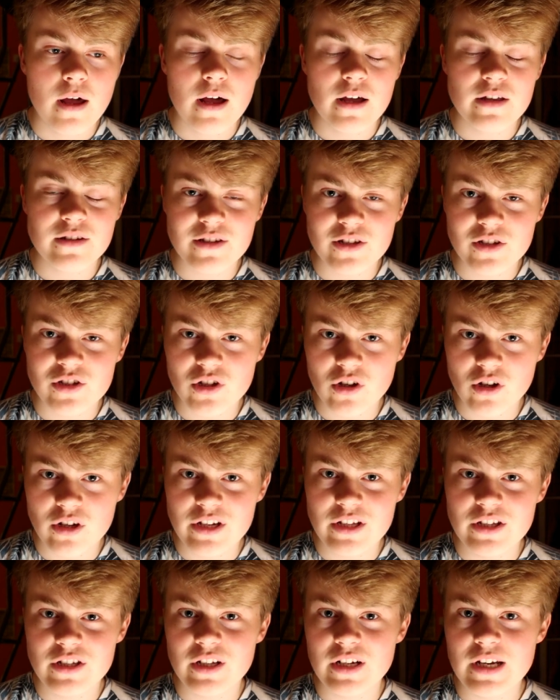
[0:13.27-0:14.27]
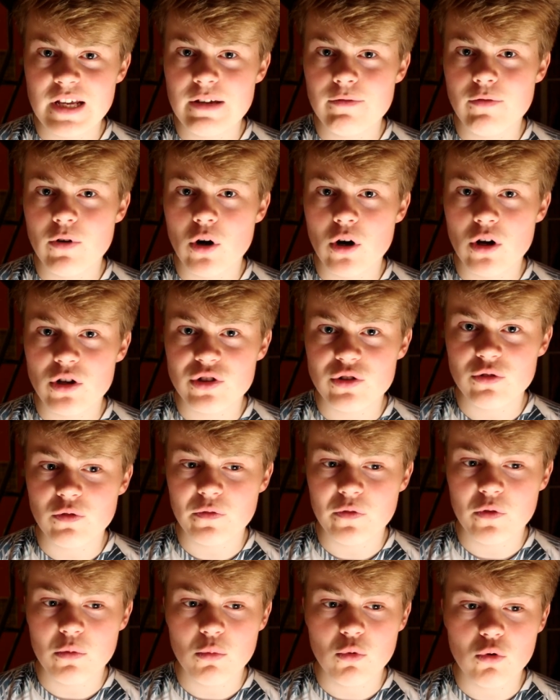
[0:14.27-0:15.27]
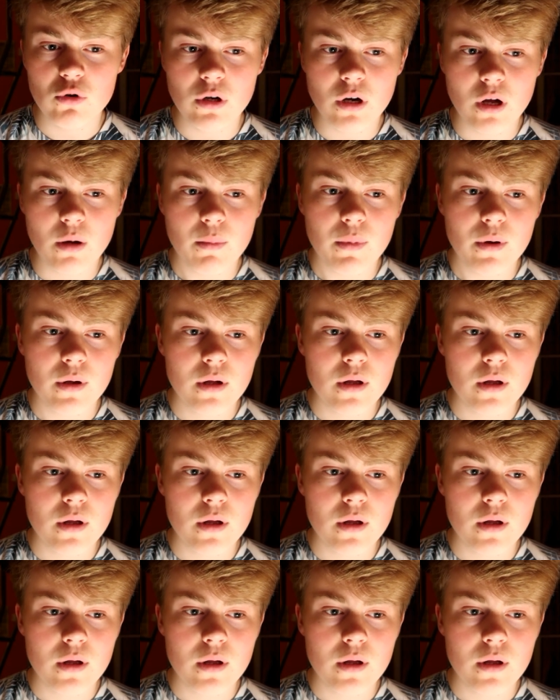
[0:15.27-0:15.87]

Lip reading: has decided to leave Arsenal Football Club.